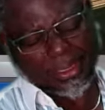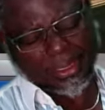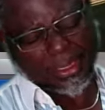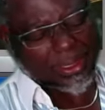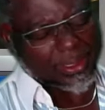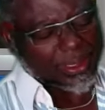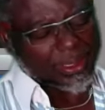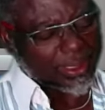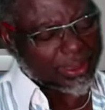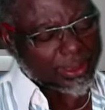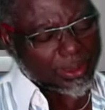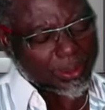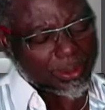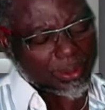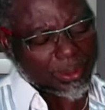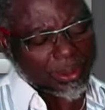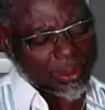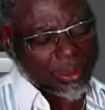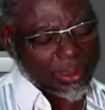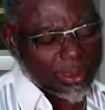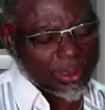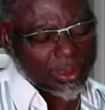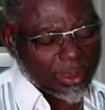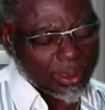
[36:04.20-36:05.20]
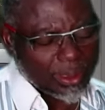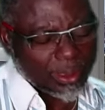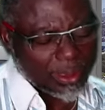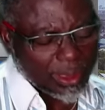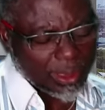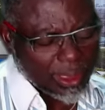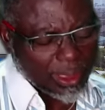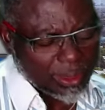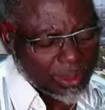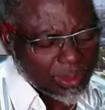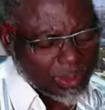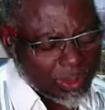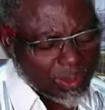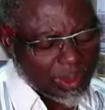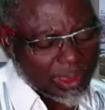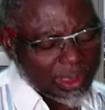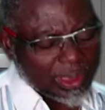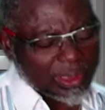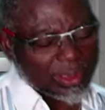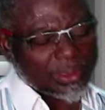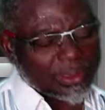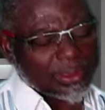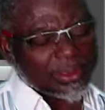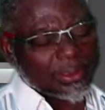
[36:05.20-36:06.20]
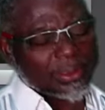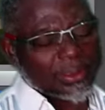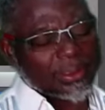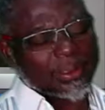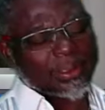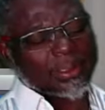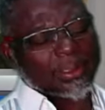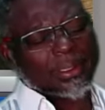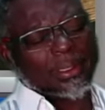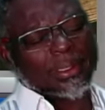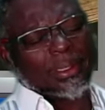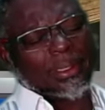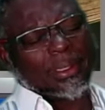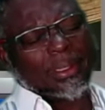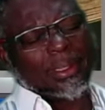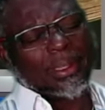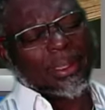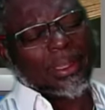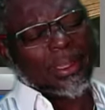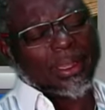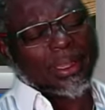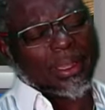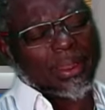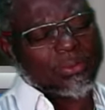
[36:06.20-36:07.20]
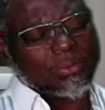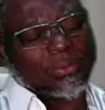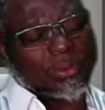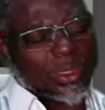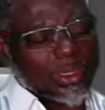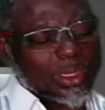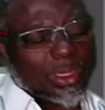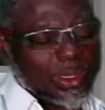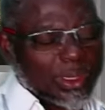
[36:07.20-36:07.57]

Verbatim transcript: How can an organ have a